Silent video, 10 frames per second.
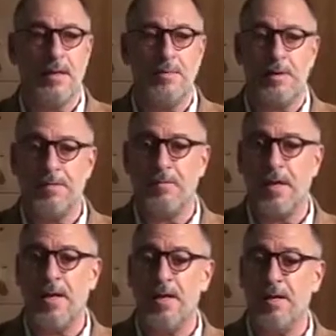They're
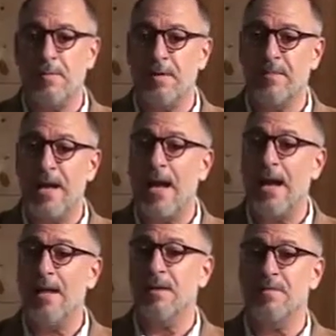afraid they, were, they
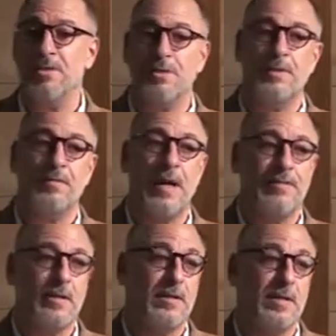ate of the tree of
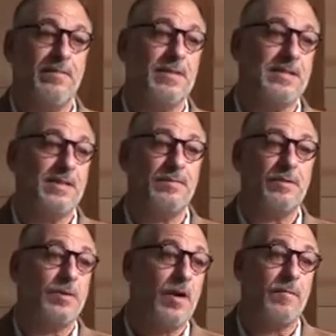life. They live in sin
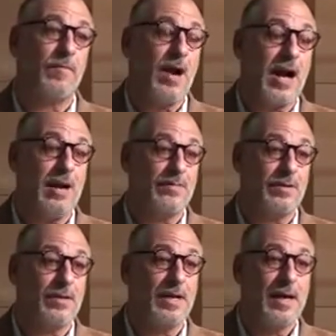for, uh,
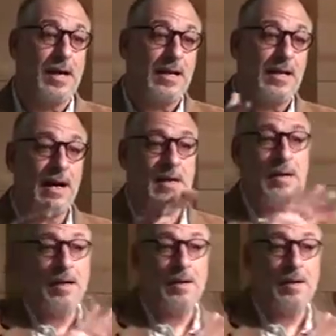forever. God